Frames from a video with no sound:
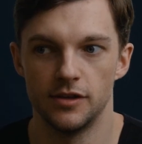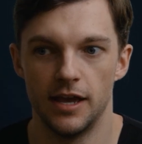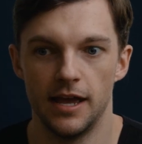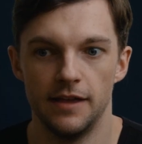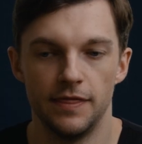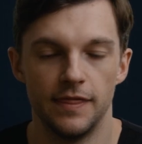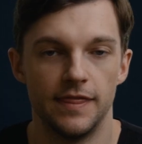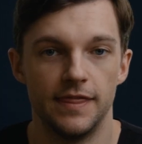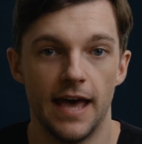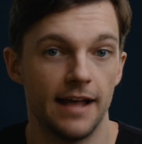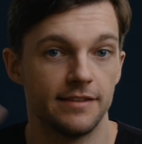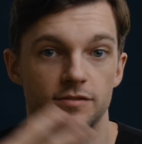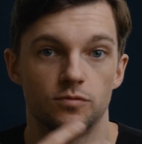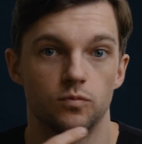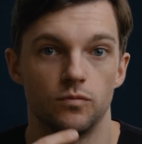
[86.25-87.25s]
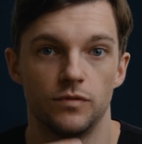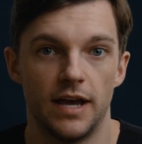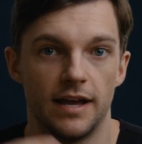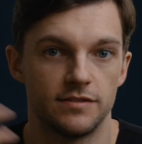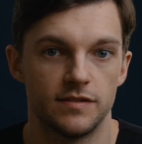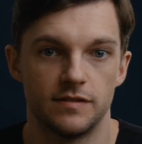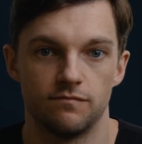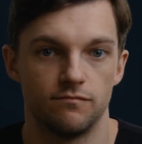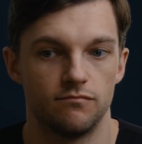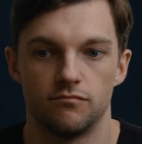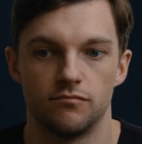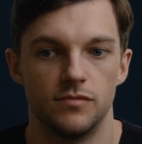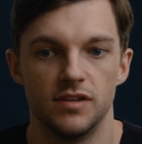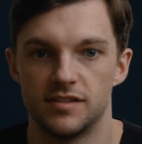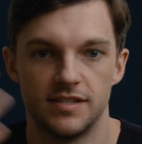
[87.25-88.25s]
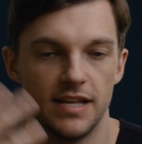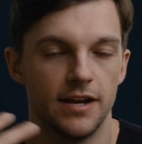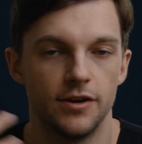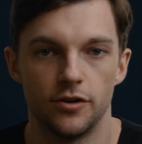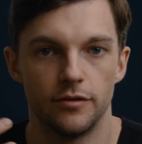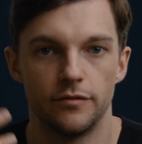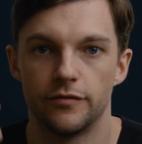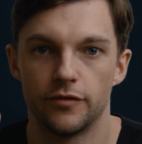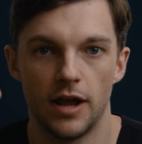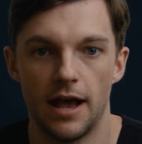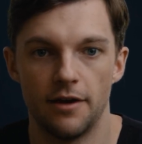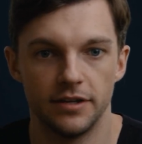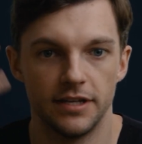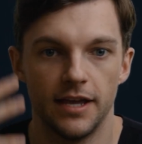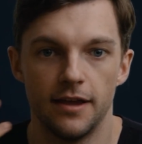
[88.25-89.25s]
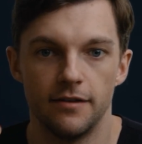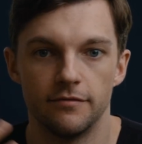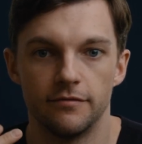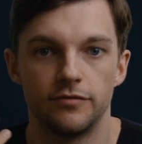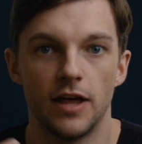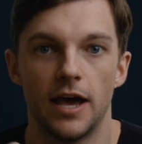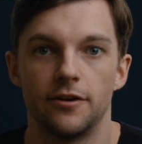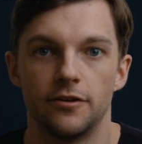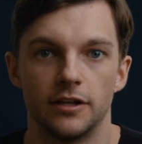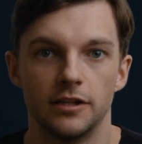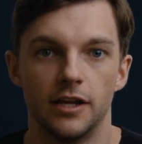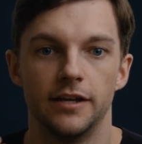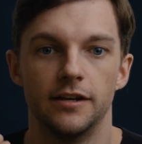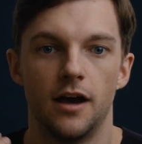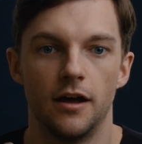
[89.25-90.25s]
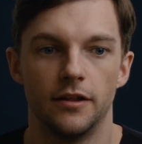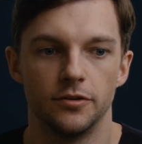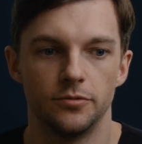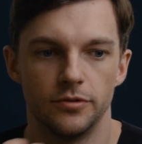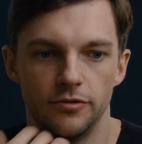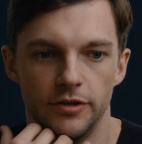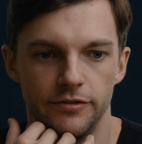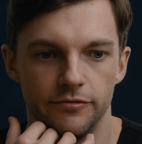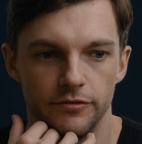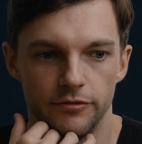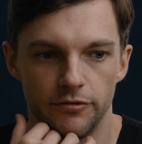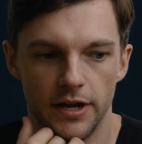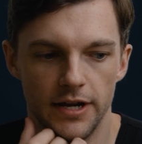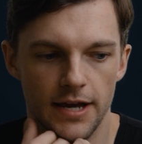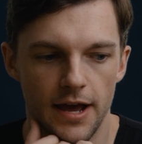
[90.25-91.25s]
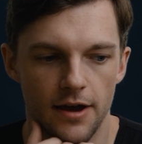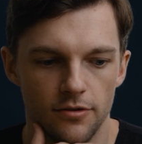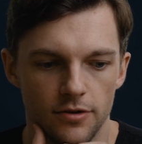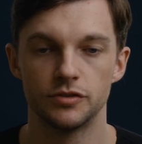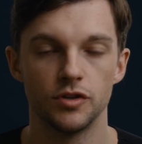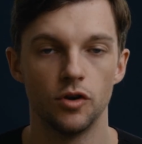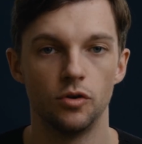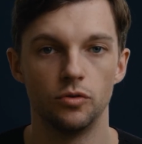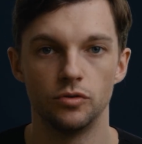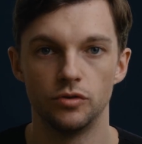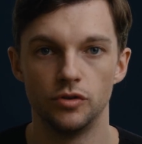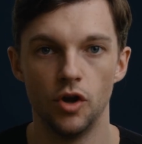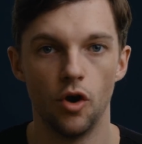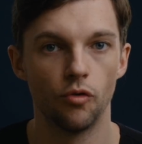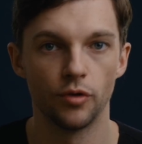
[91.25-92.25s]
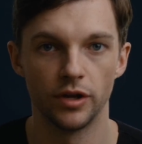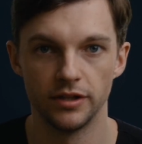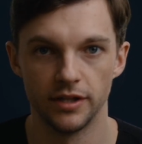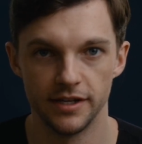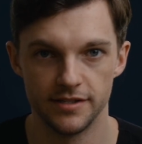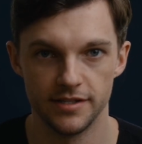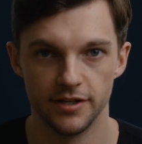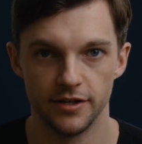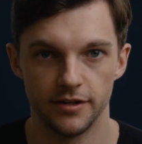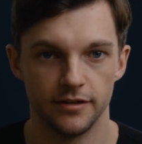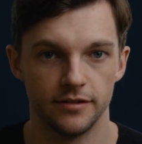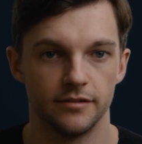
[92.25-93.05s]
And that's the standard for how to get flattering light in Hollywood right now. So no ring lights here.